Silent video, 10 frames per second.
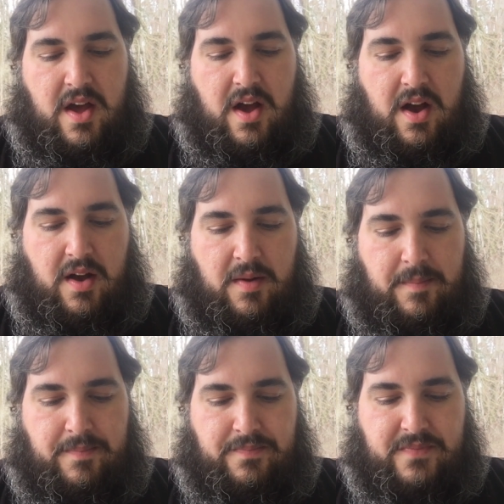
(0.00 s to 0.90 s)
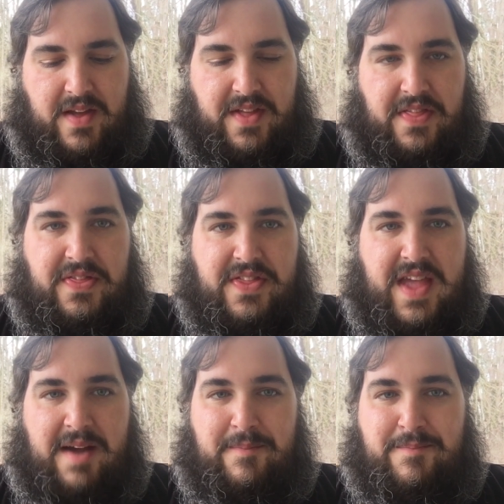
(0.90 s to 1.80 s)
And then
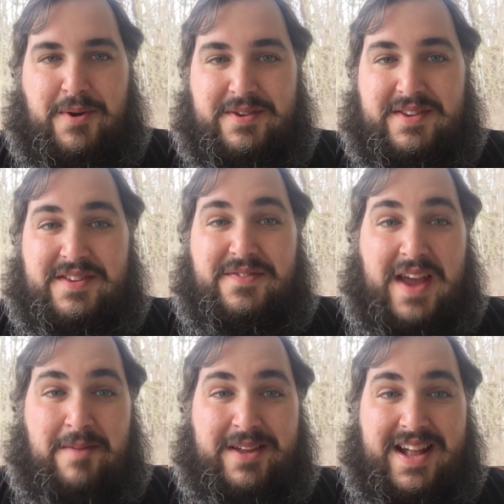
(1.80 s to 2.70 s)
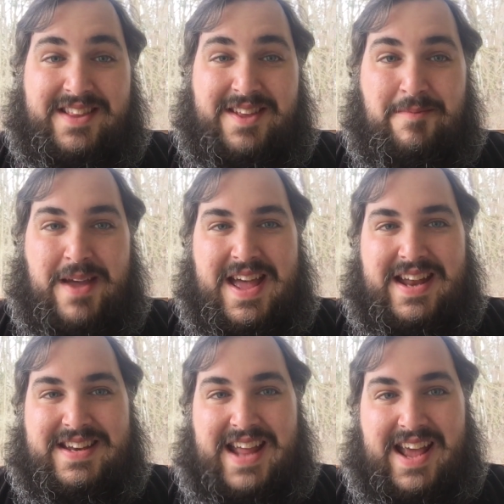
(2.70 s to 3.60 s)
that person's family ends up
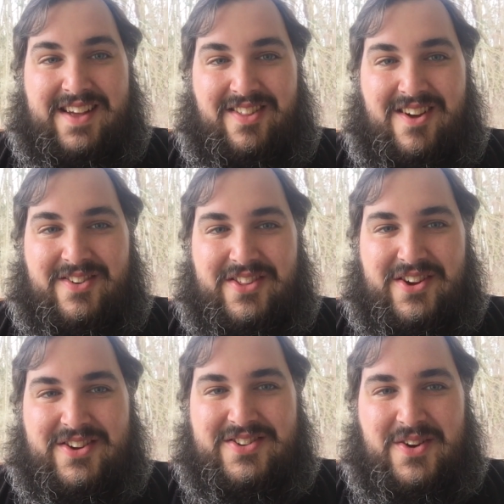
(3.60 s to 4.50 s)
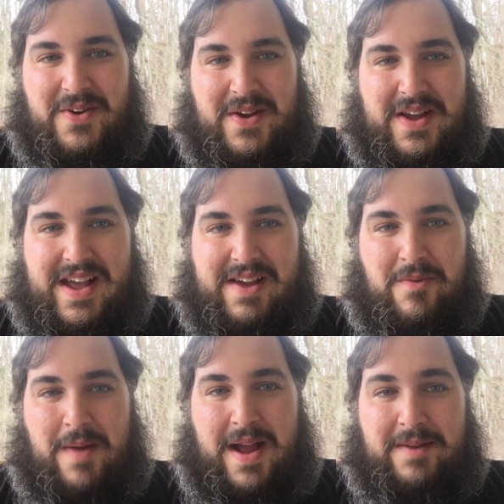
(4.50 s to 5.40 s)
tagging along with her. So it
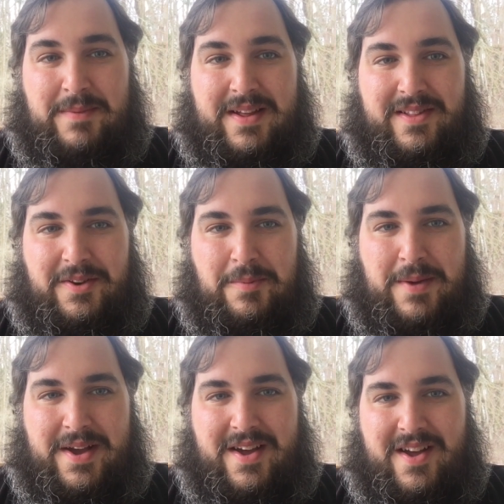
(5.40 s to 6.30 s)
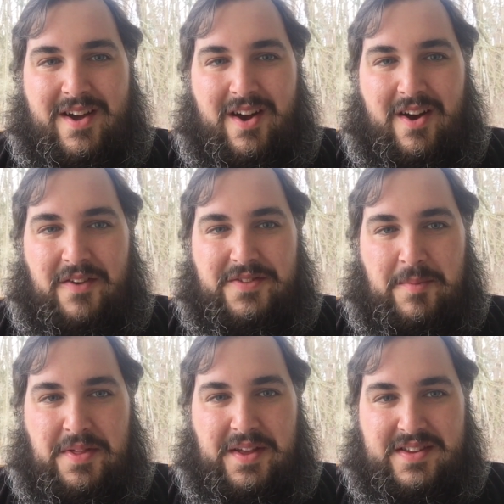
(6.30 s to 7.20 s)
reminded me a little bit of some
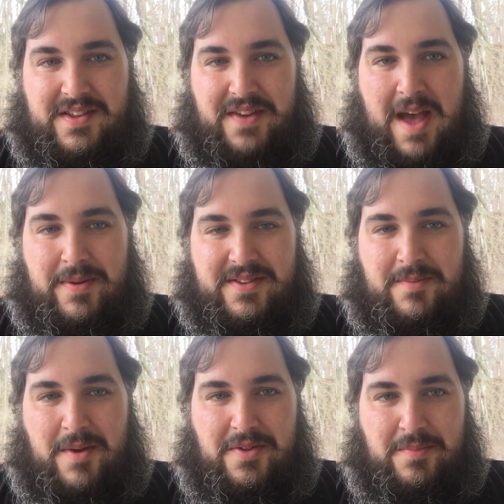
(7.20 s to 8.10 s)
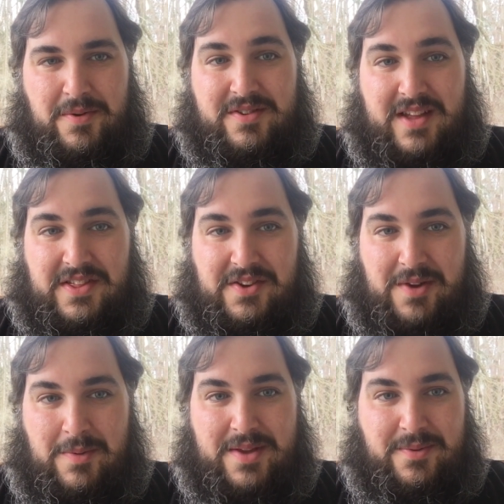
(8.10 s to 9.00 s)
of the things that have happened in some other books, like The
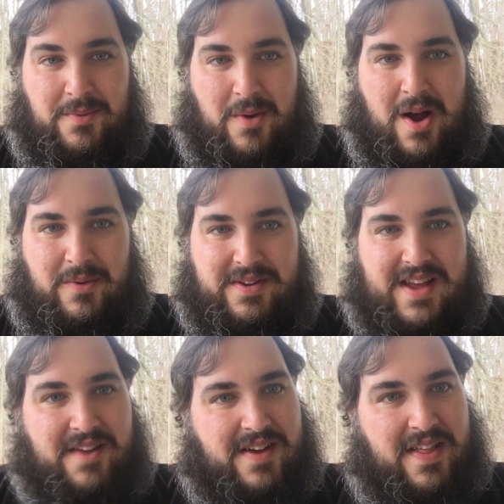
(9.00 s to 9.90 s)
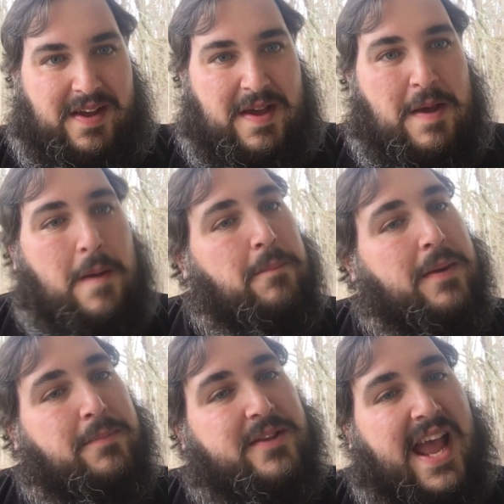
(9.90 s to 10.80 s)
Great Westward Walk, where he's kind of got
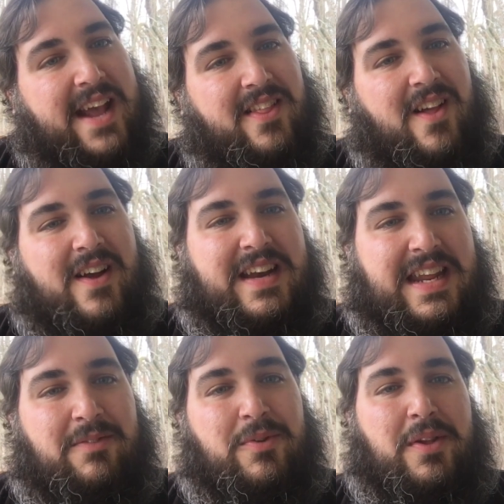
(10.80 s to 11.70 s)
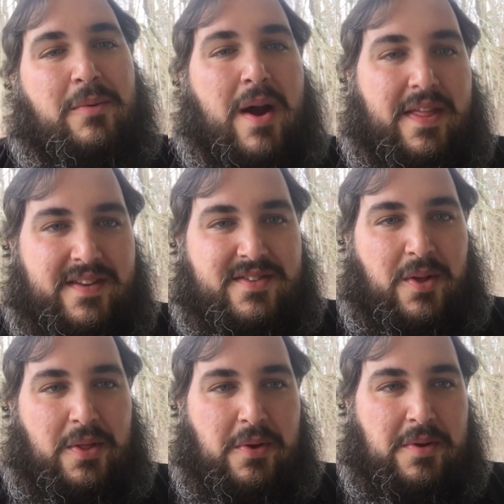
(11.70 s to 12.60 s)
people tagging along, and he really wanted this
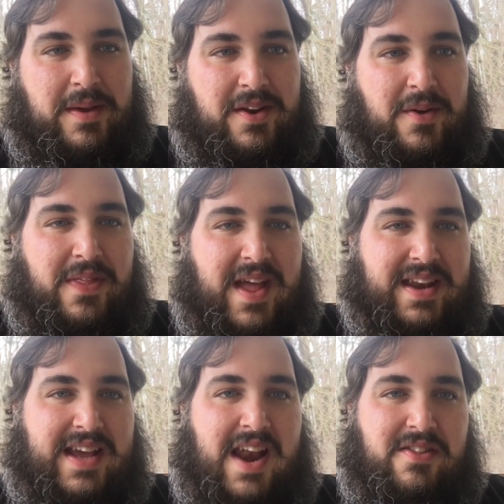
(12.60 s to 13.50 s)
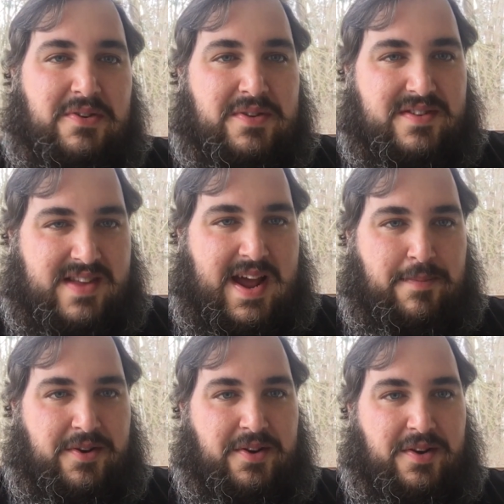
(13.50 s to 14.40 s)
solo Camino, and then he kind of loses that
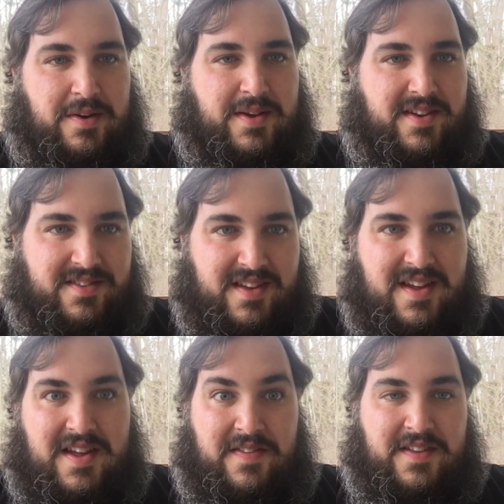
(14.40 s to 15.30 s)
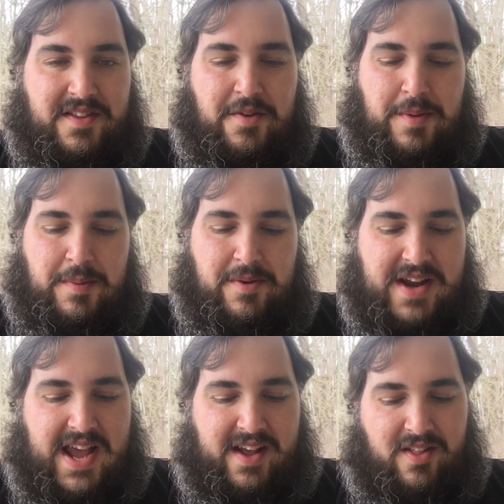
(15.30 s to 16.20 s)
opportunity because these other people are
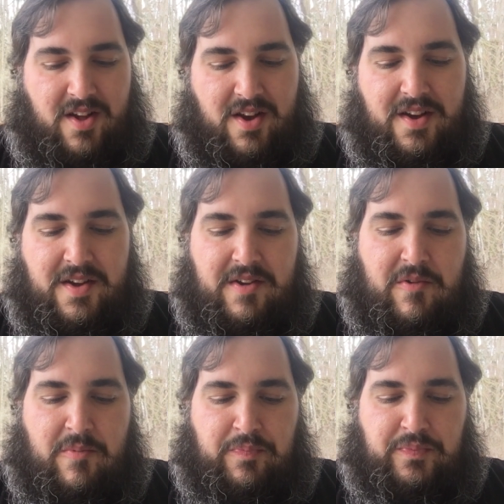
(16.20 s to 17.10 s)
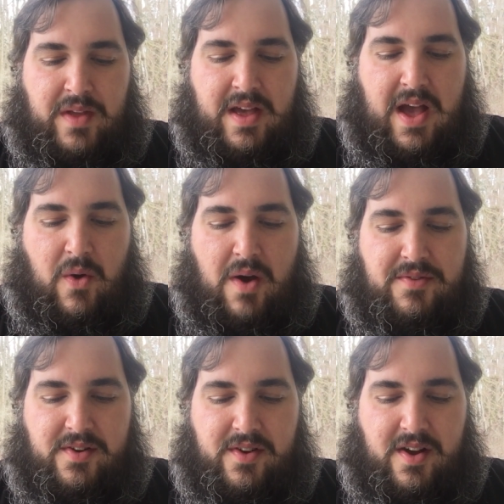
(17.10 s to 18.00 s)
tagging along.
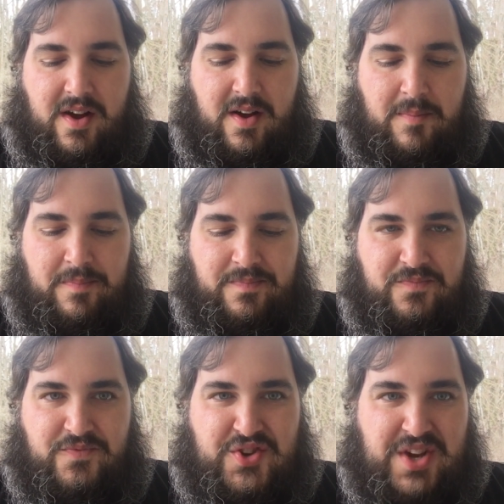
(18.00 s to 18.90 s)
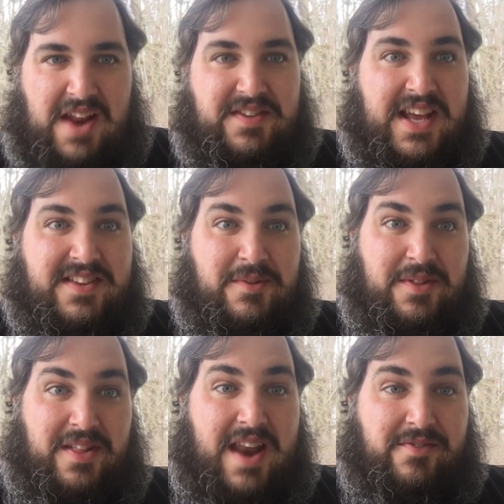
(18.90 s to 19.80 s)
However, she kind of takes it with a
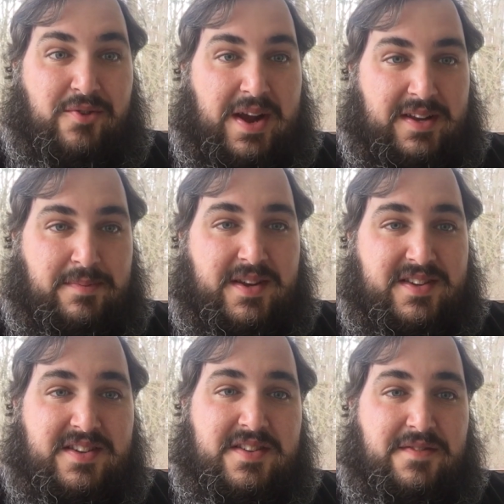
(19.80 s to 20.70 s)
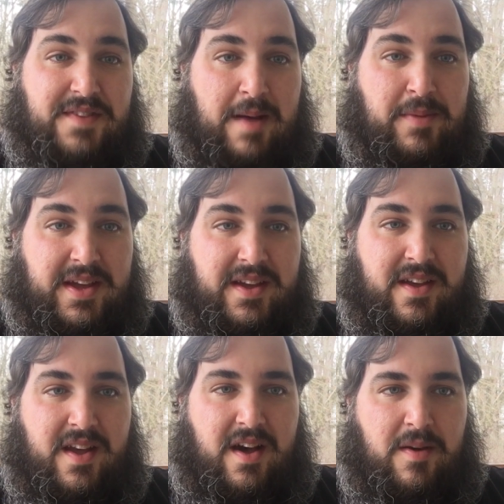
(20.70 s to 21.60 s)
lot of grace because it is the family
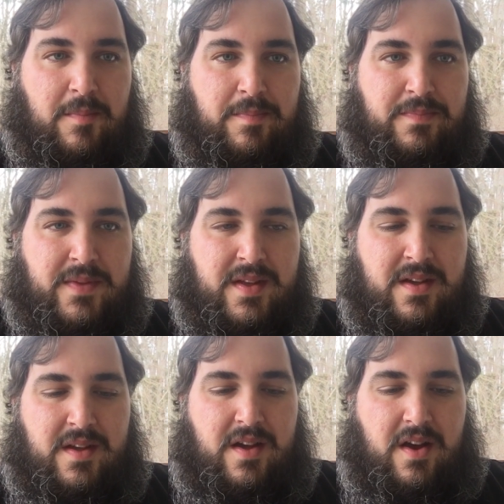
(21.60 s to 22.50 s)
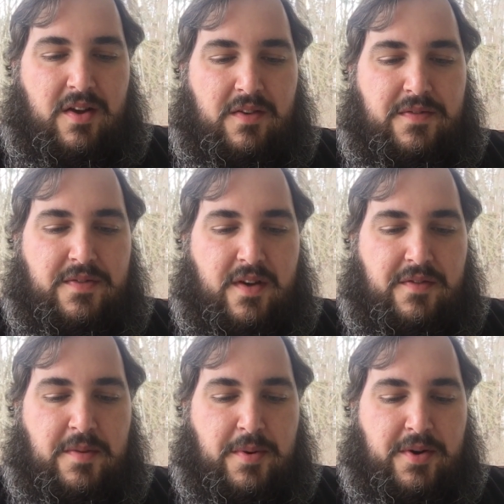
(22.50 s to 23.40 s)
of
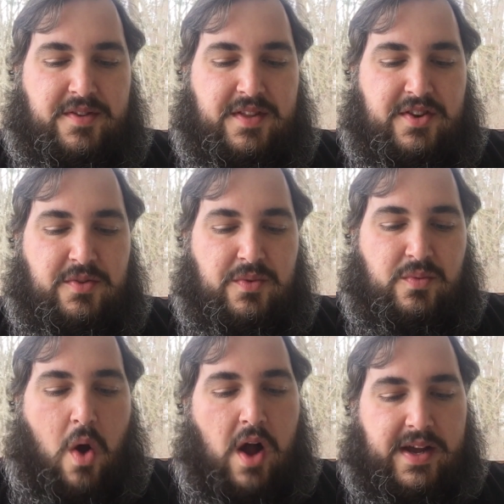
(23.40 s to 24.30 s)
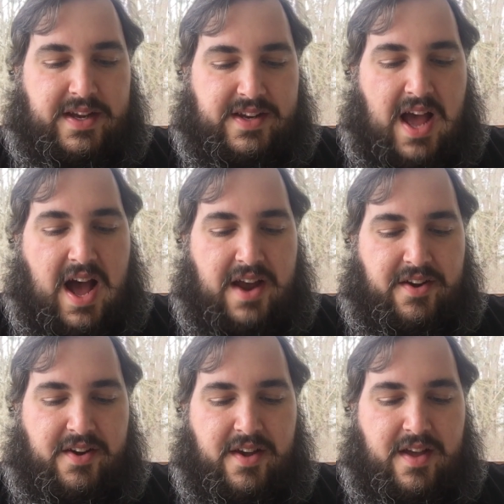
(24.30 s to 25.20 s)
the person that she was walking to honor.